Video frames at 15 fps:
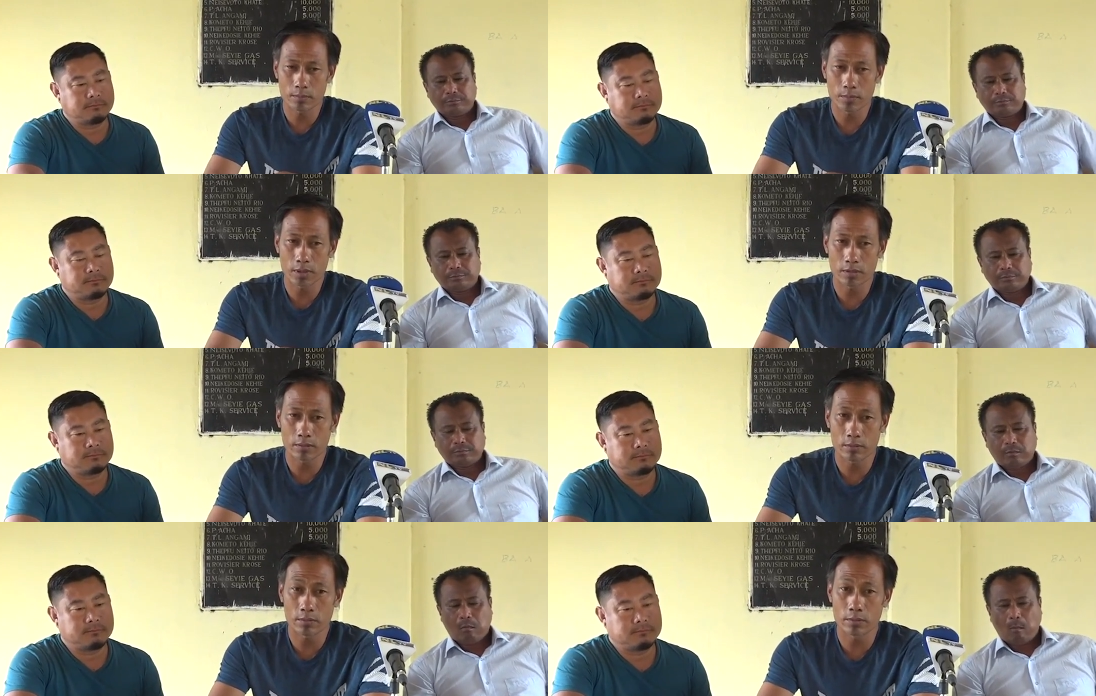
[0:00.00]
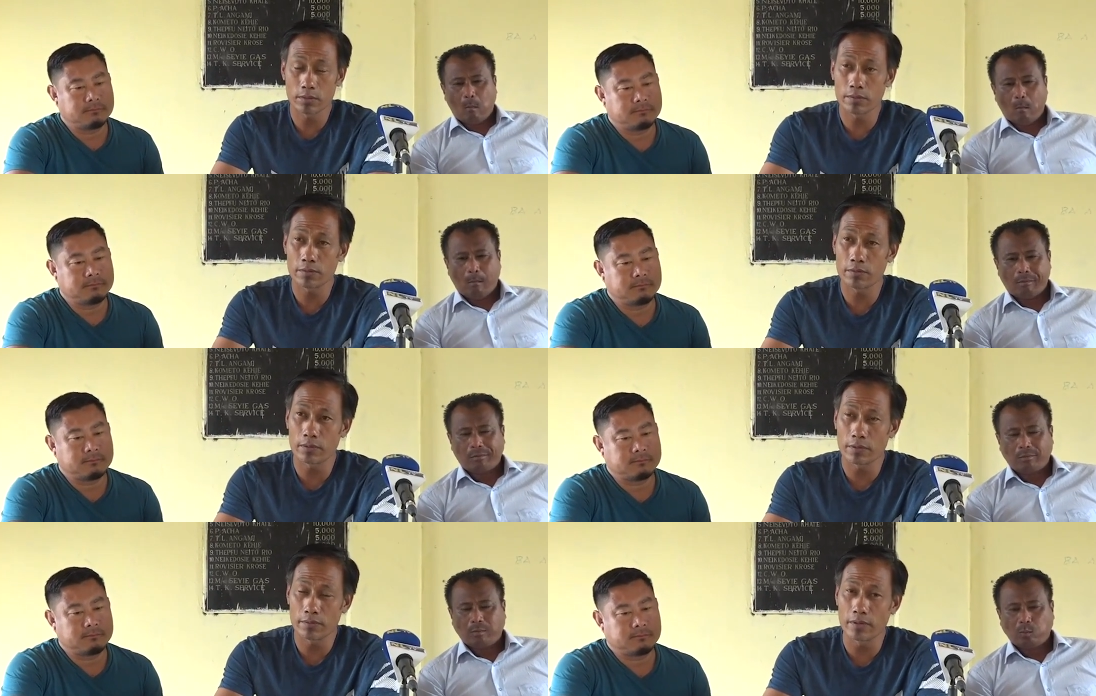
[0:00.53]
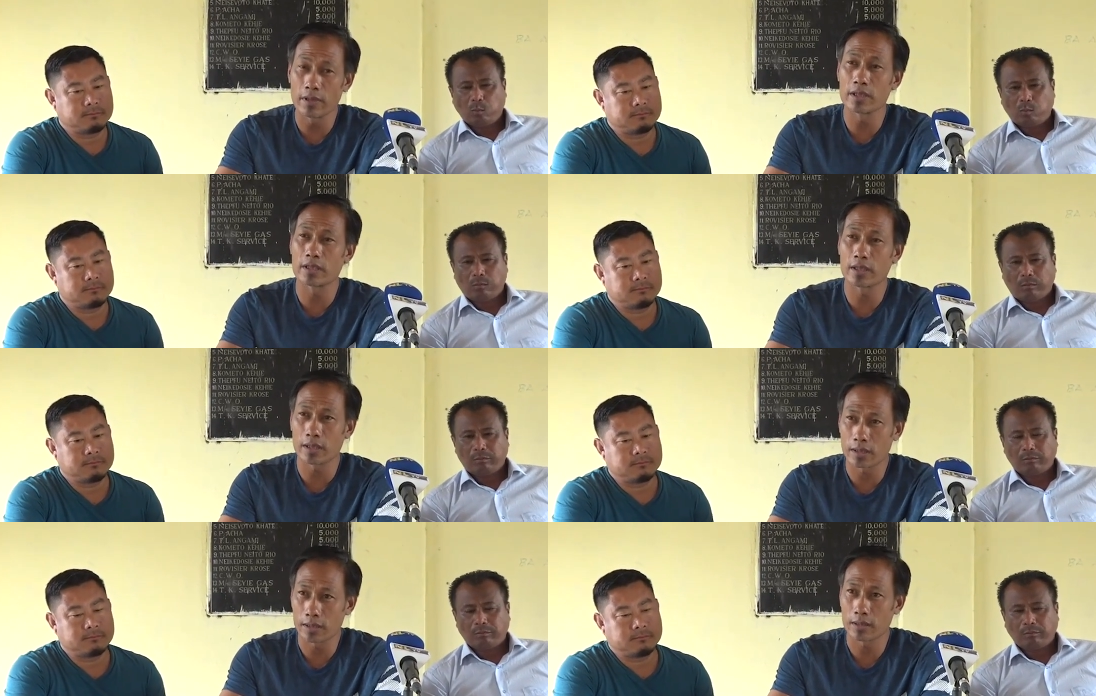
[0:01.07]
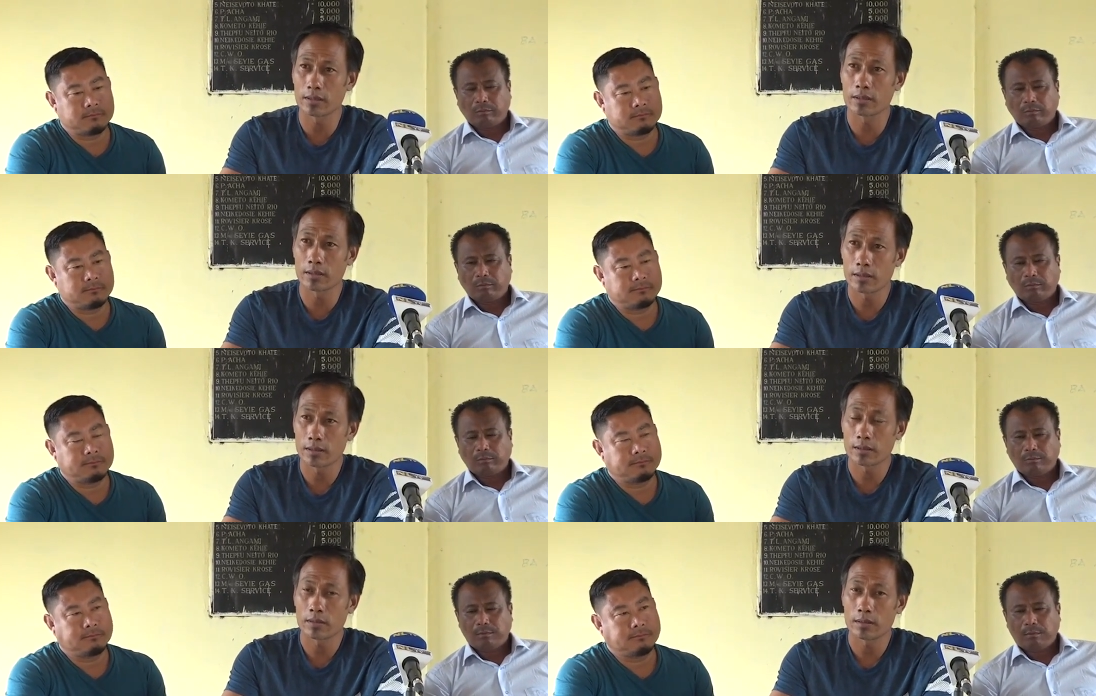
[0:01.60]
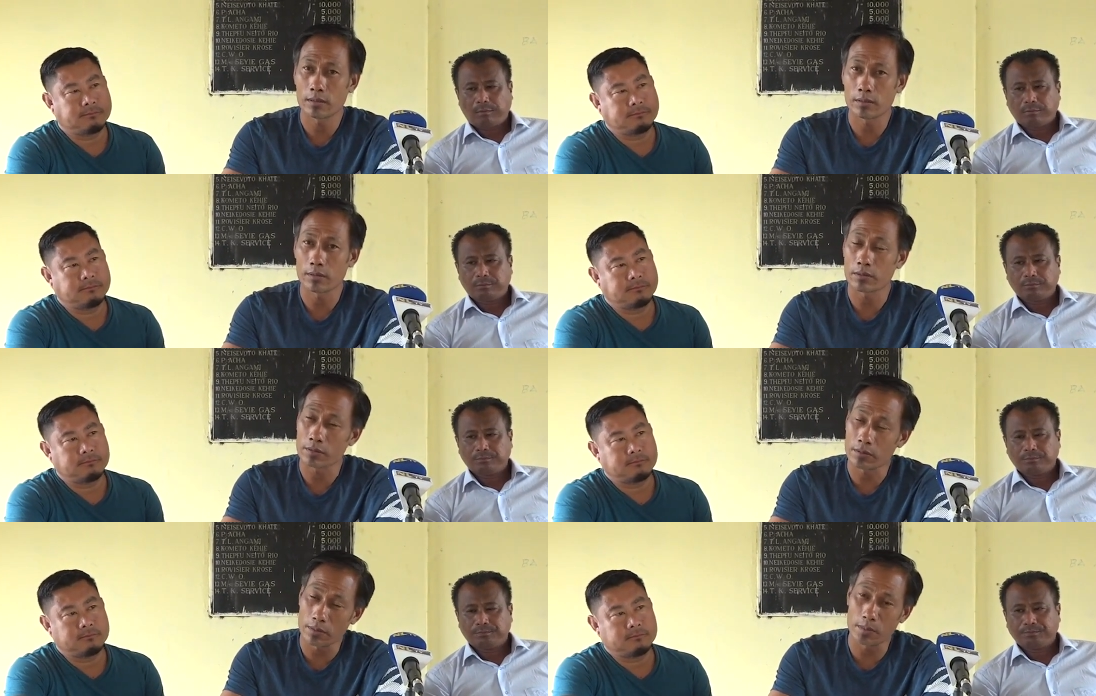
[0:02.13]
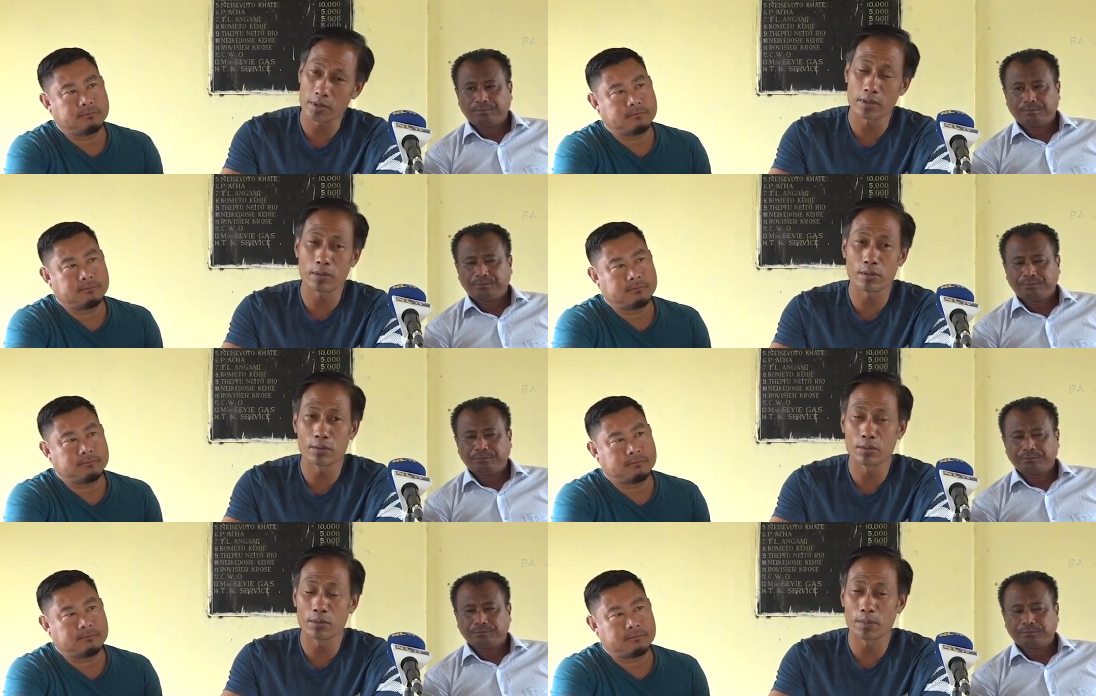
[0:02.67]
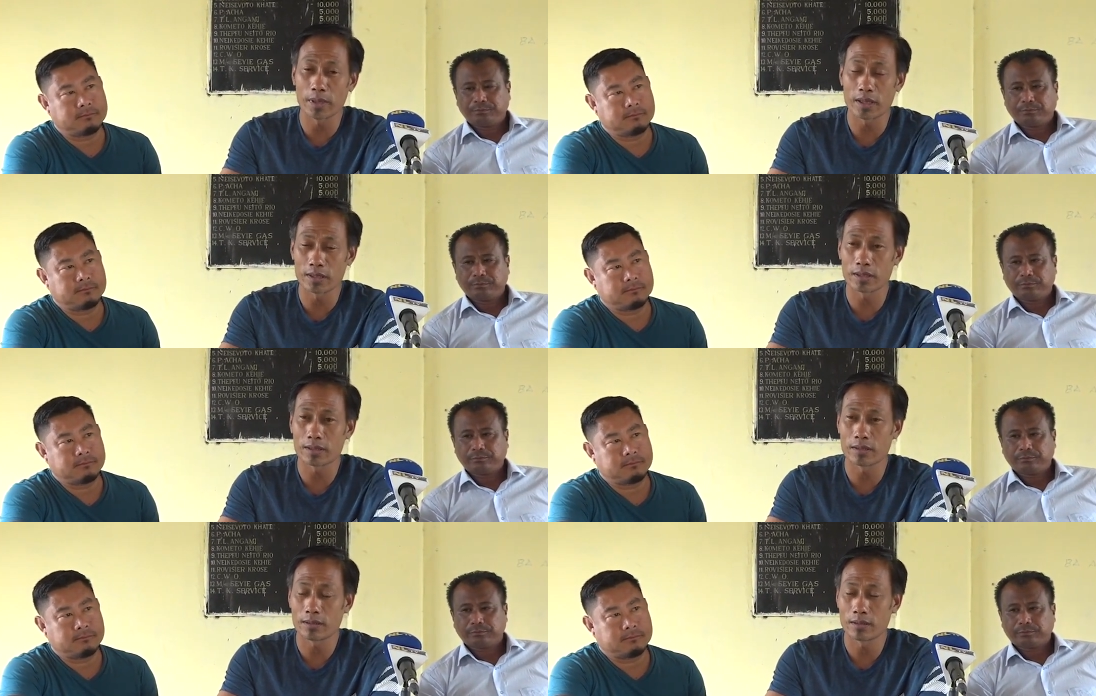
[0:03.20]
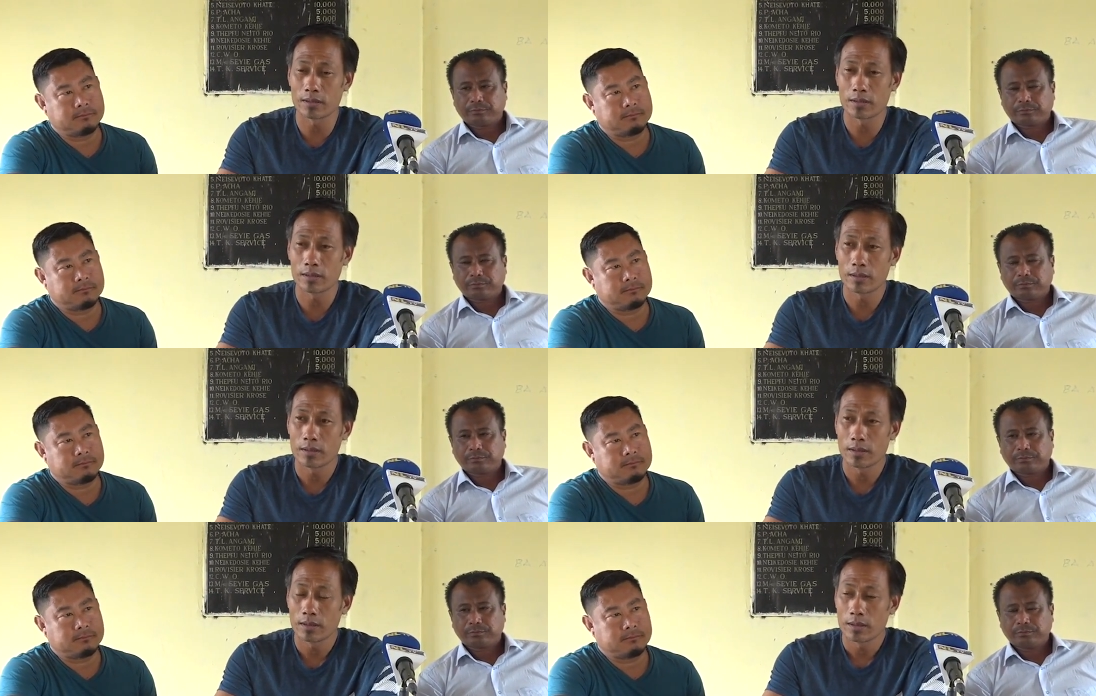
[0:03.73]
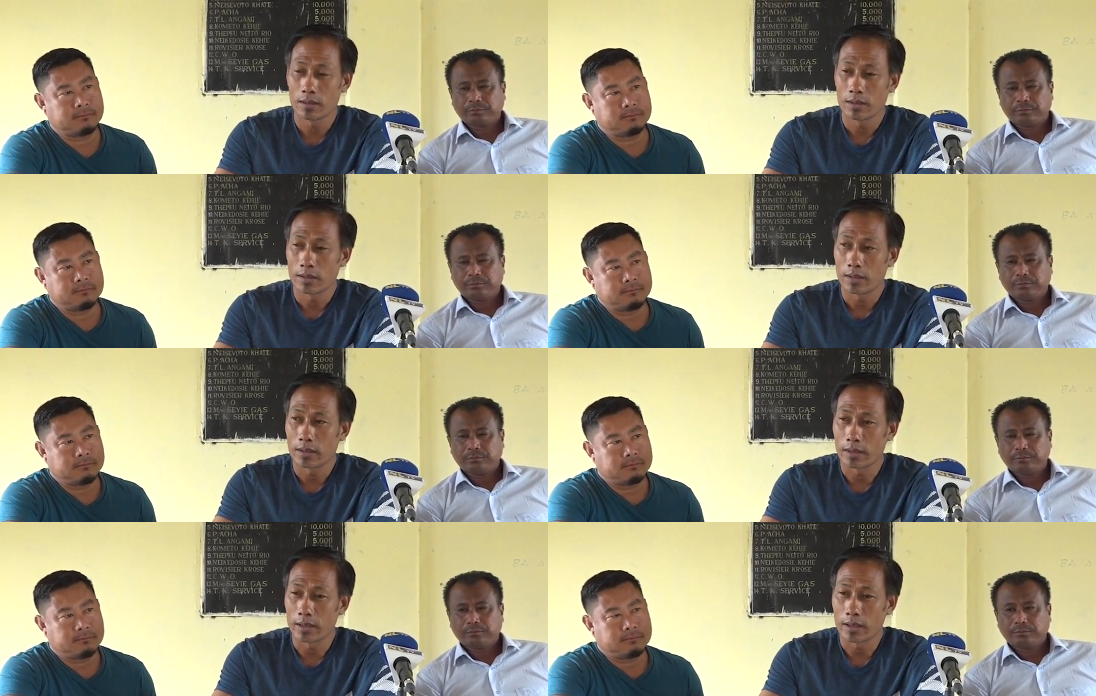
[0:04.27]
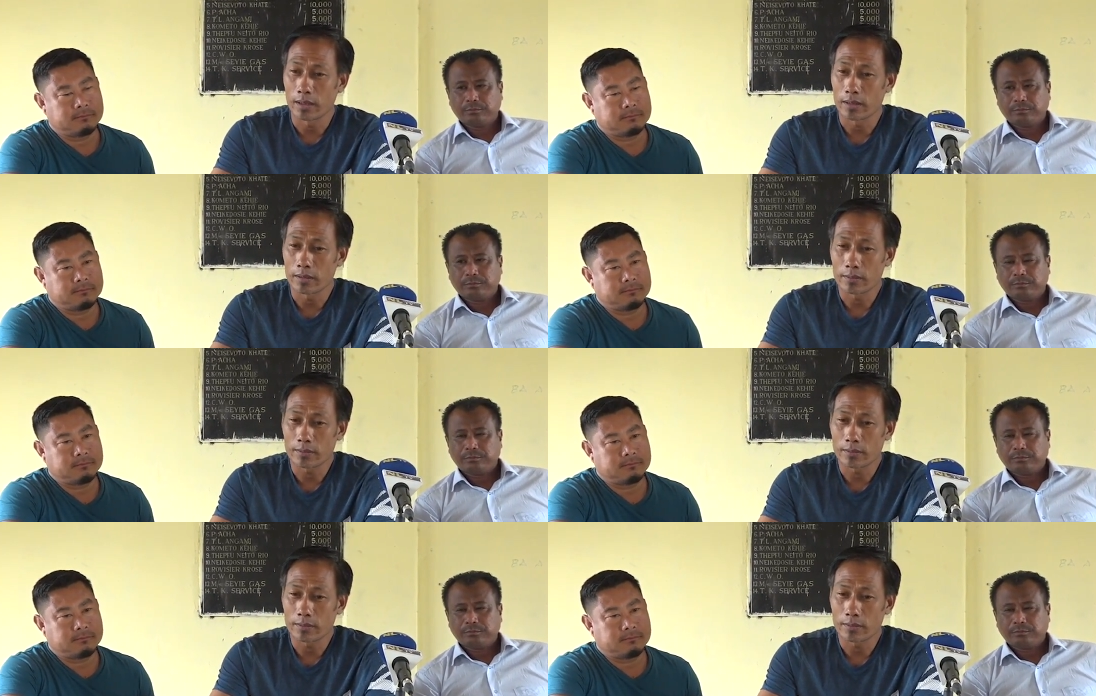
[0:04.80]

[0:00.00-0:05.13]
Speaker 1: one twenty four village again. The sub equal to Paje Niga